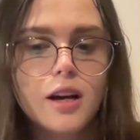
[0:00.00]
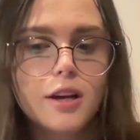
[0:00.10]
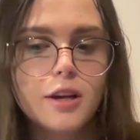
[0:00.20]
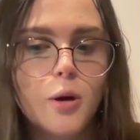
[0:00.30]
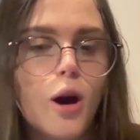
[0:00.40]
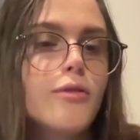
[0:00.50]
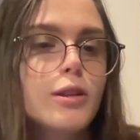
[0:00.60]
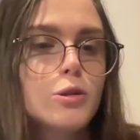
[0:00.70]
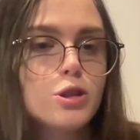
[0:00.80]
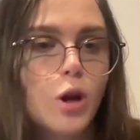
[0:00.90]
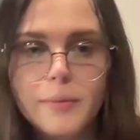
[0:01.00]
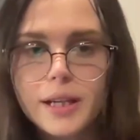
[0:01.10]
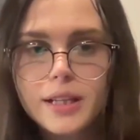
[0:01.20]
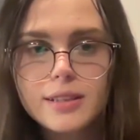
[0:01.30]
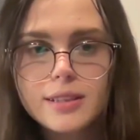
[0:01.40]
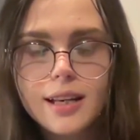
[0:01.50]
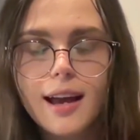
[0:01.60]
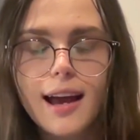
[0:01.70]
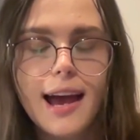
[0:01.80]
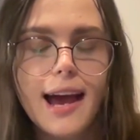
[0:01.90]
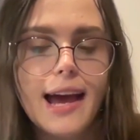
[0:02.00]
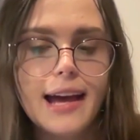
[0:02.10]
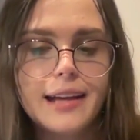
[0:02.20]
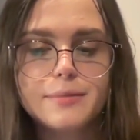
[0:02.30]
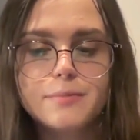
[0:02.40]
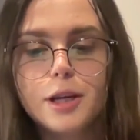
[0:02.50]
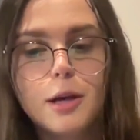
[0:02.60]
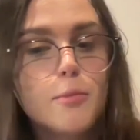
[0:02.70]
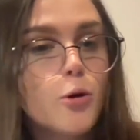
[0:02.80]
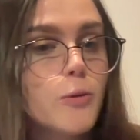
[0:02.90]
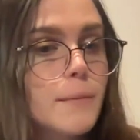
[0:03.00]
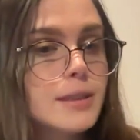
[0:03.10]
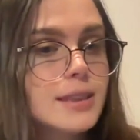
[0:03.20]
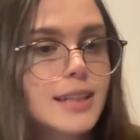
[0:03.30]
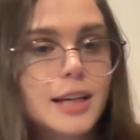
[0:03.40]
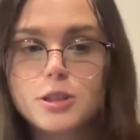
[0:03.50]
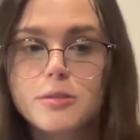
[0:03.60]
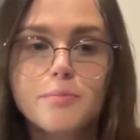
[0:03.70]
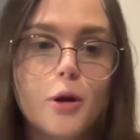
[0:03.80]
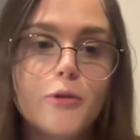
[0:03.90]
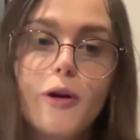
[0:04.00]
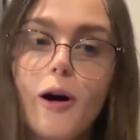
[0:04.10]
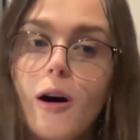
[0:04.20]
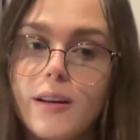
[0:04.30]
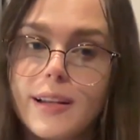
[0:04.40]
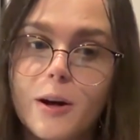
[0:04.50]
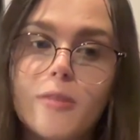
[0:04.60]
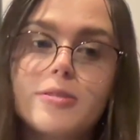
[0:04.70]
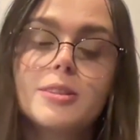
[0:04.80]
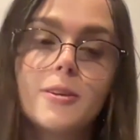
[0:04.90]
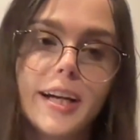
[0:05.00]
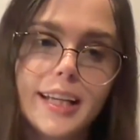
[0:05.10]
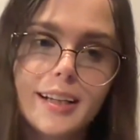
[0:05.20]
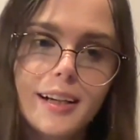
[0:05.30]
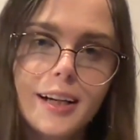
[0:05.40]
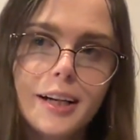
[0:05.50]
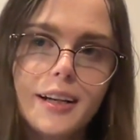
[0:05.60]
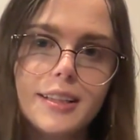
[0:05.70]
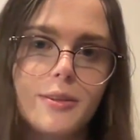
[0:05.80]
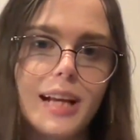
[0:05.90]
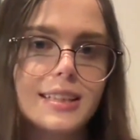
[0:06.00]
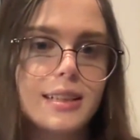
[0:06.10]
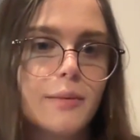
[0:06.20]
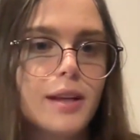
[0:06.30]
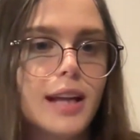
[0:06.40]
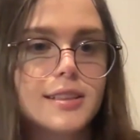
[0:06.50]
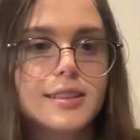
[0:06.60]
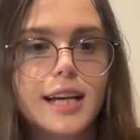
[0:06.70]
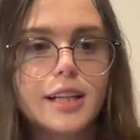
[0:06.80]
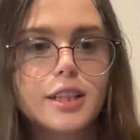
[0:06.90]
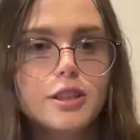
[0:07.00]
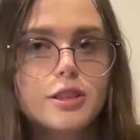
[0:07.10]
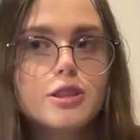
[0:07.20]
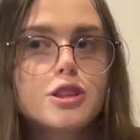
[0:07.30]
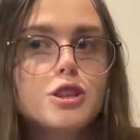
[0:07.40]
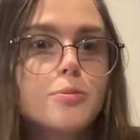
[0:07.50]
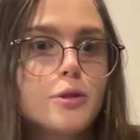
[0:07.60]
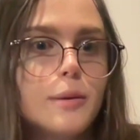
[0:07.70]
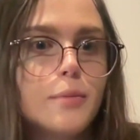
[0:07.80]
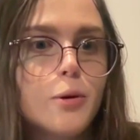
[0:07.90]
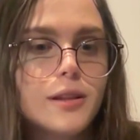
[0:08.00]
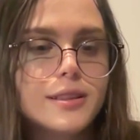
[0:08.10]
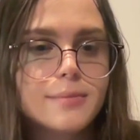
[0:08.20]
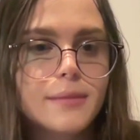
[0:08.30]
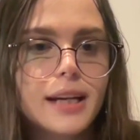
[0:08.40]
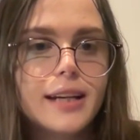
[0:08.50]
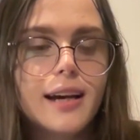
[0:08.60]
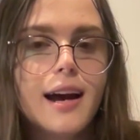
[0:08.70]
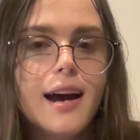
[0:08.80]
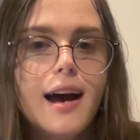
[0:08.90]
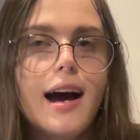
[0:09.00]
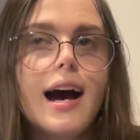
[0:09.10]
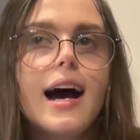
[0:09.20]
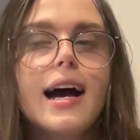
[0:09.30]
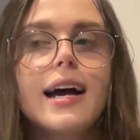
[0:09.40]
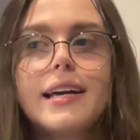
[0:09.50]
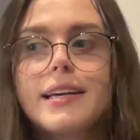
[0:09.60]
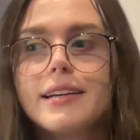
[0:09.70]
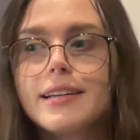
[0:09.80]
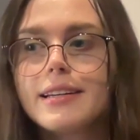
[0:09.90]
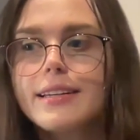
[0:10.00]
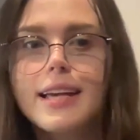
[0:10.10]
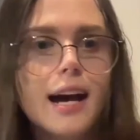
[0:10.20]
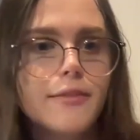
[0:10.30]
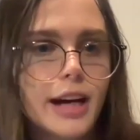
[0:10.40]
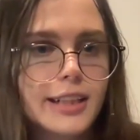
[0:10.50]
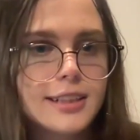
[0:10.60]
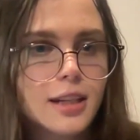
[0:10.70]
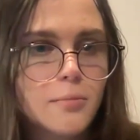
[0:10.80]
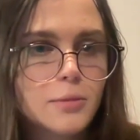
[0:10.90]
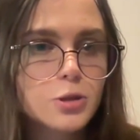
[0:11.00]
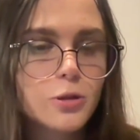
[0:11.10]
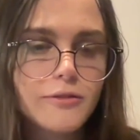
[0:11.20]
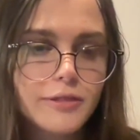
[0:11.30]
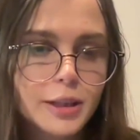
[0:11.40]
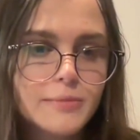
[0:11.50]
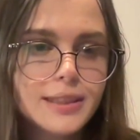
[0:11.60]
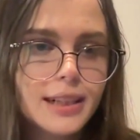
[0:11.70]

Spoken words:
overlooked topics and bringing more representation both on and off screen. So that's something that's like super important to me. I've had some short films that are